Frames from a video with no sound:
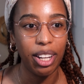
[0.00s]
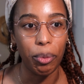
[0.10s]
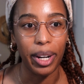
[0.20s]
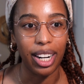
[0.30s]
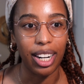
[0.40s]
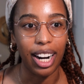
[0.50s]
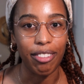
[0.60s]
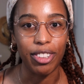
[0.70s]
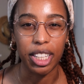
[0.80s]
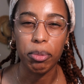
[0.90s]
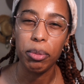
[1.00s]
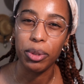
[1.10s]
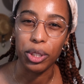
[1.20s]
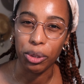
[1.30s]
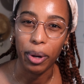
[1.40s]
where I feel like
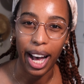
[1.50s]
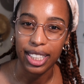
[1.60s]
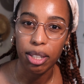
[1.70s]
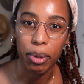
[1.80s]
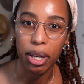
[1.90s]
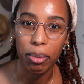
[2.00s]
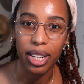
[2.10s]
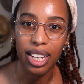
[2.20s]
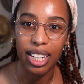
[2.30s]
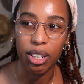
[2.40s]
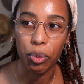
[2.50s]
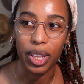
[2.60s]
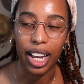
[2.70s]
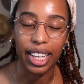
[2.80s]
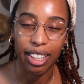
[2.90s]
people do ask my opinion, and
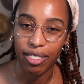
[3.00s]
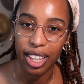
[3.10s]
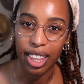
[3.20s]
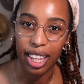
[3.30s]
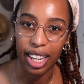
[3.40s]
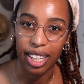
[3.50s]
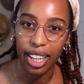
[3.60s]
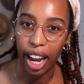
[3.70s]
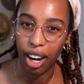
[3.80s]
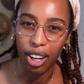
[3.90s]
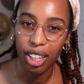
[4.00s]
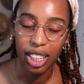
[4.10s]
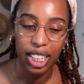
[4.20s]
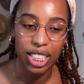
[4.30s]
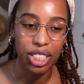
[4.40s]
when I give it, they care.
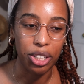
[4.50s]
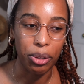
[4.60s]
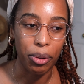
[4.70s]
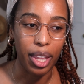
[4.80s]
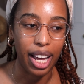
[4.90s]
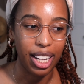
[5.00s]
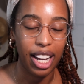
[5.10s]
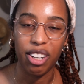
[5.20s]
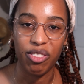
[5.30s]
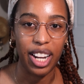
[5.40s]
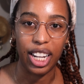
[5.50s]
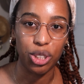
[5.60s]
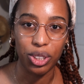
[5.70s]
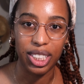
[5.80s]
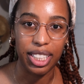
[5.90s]
So that kind of
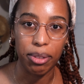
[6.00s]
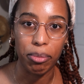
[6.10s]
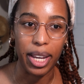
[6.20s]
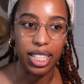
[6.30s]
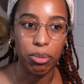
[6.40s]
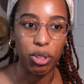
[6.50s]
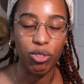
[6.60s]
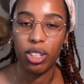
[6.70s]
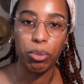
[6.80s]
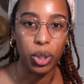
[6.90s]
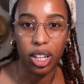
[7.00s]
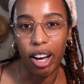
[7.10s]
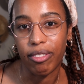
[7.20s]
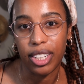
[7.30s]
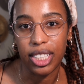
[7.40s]
naturally makes me feel more
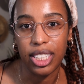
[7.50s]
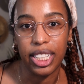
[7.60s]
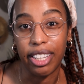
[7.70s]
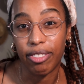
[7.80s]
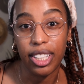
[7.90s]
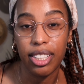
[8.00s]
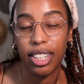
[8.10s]
confident to give it.